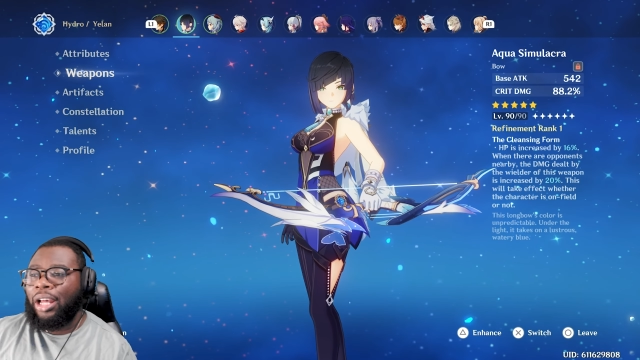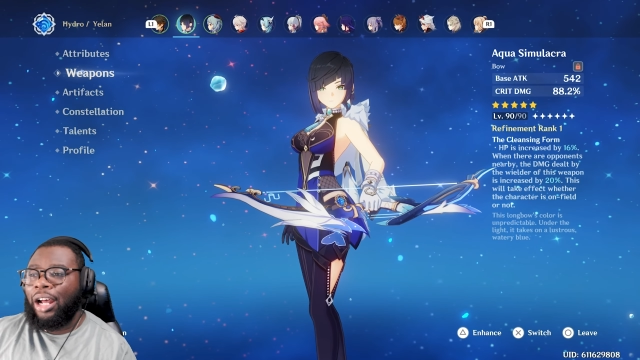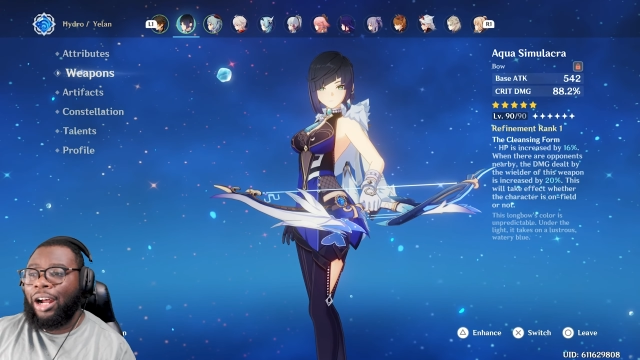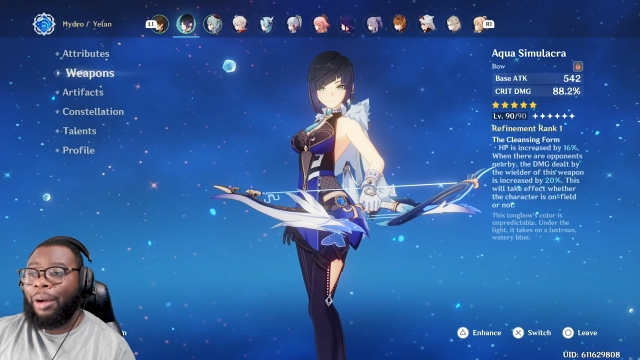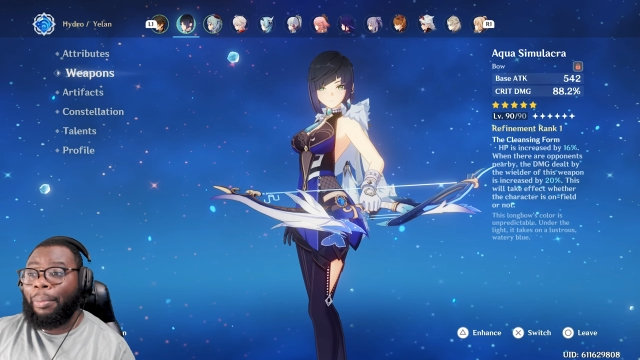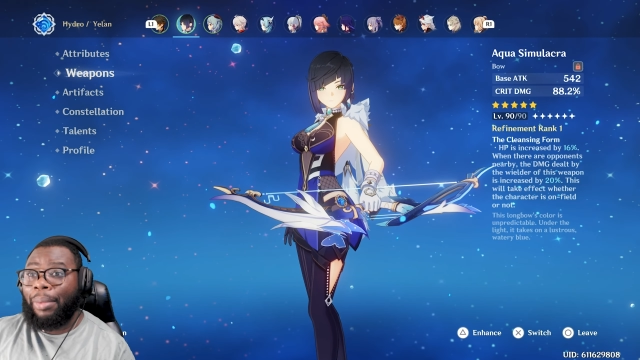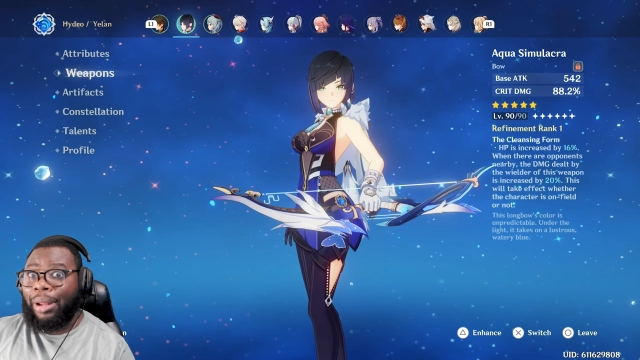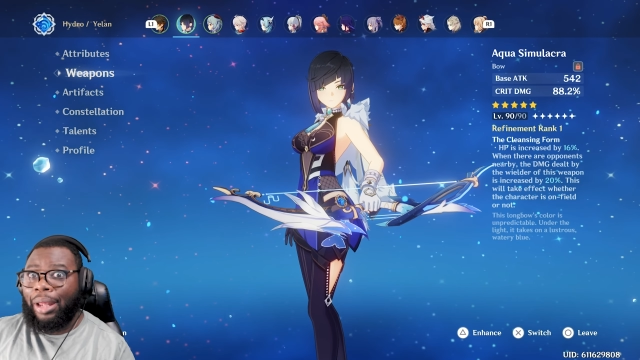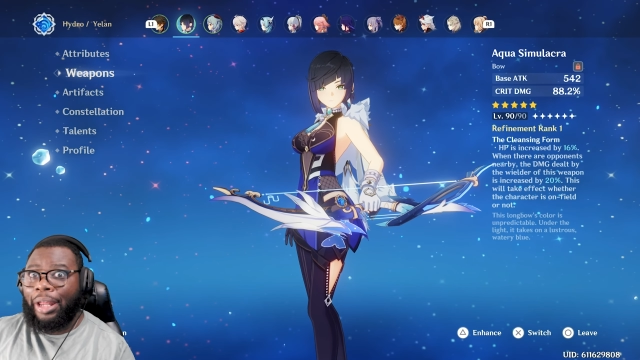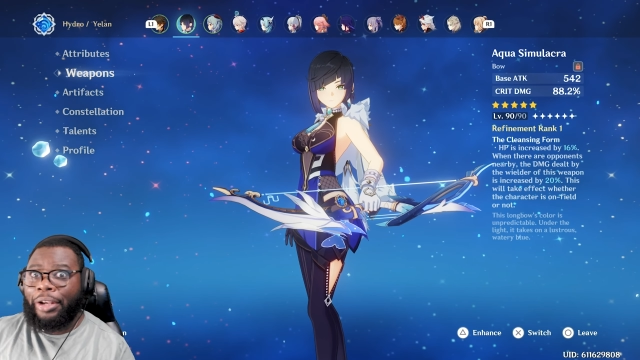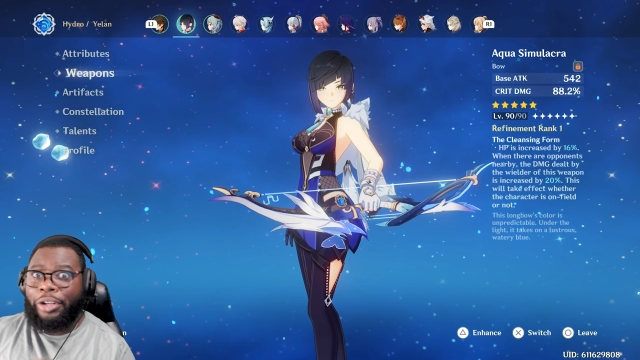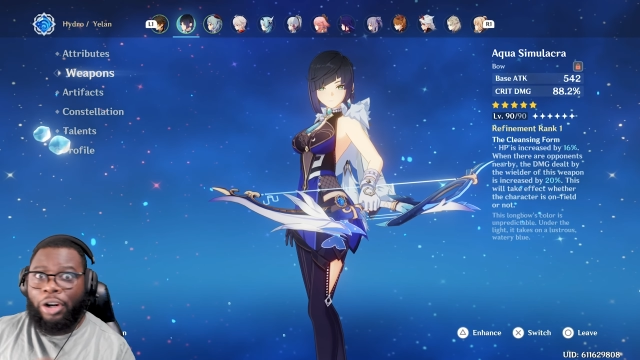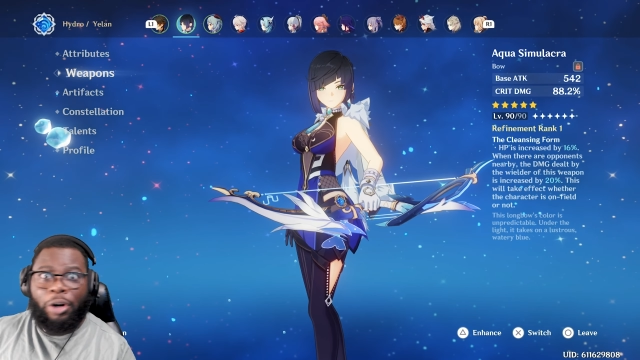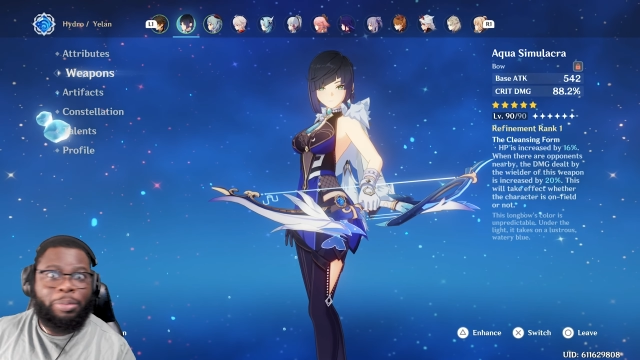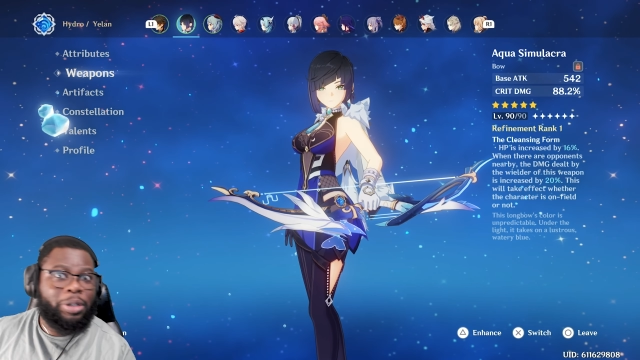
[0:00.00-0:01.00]
um, in
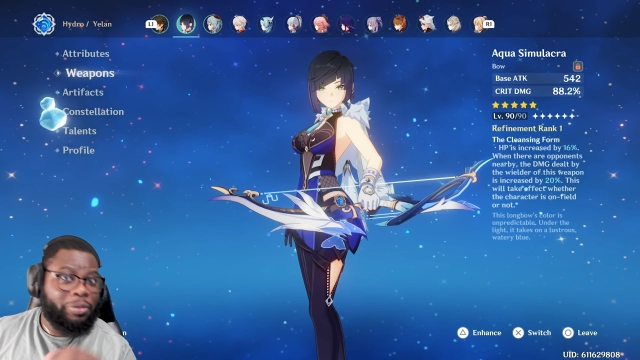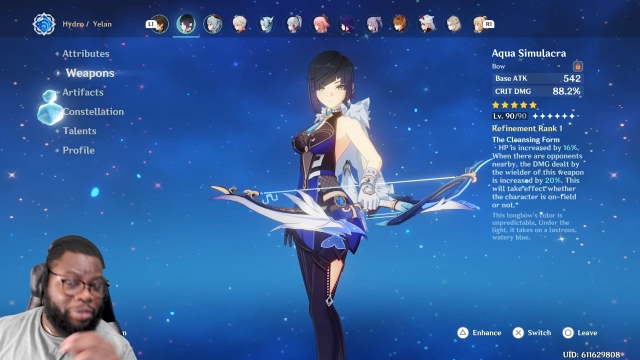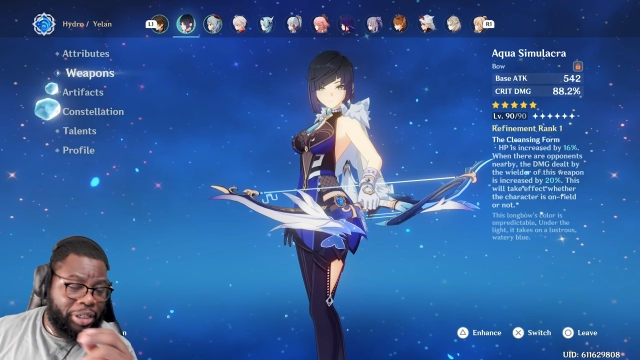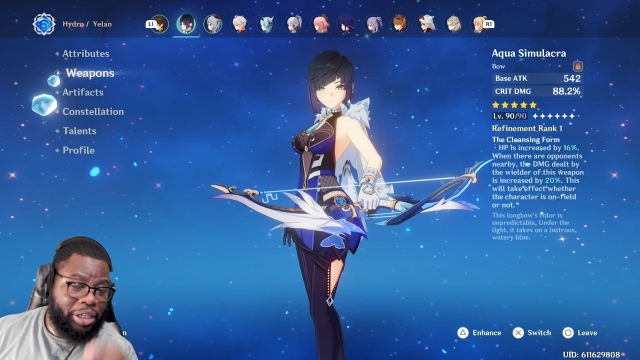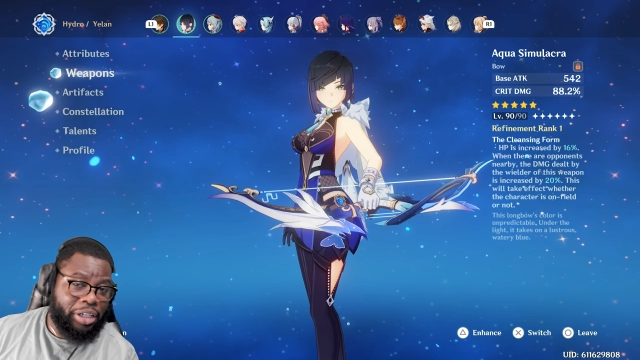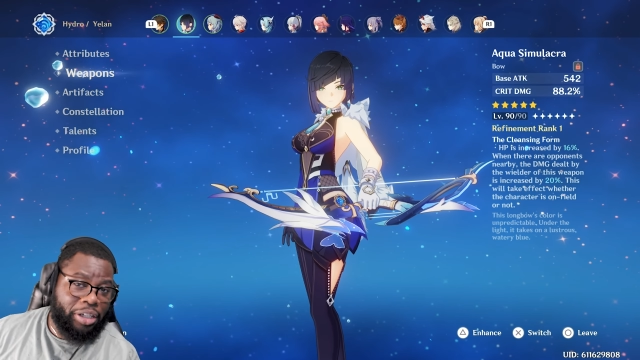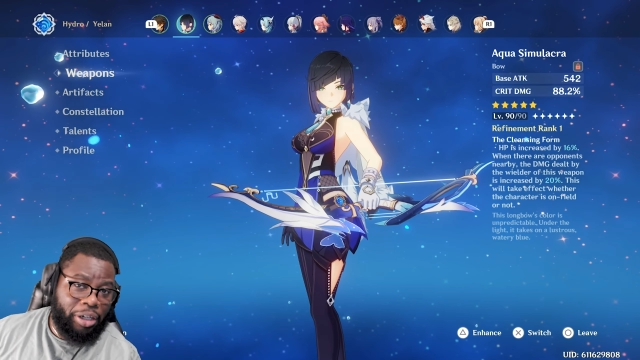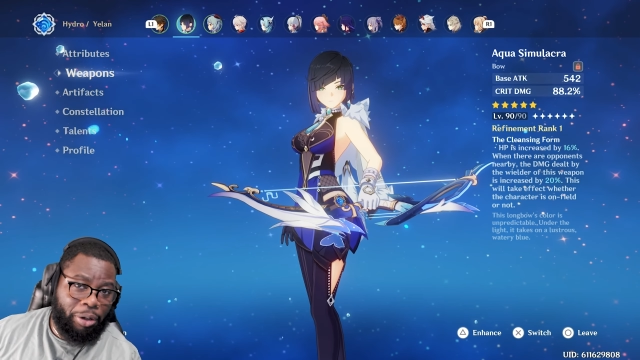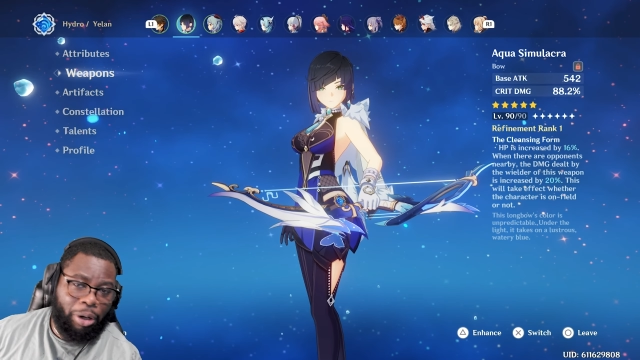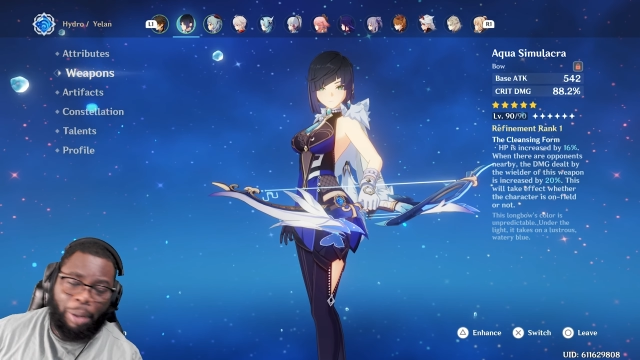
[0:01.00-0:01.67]
terms of C zero.